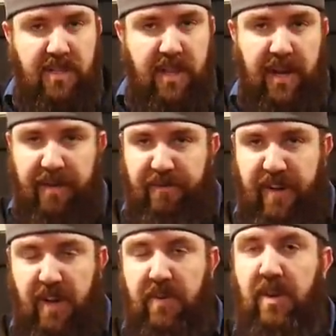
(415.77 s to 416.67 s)
that I have
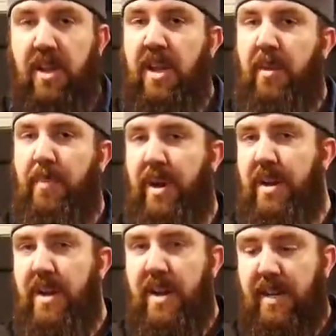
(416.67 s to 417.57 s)
found, but
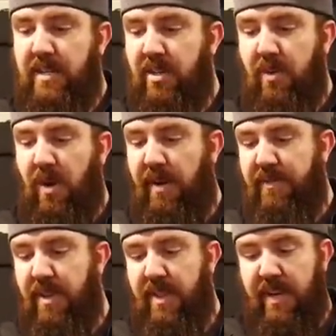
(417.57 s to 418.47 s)
not too often.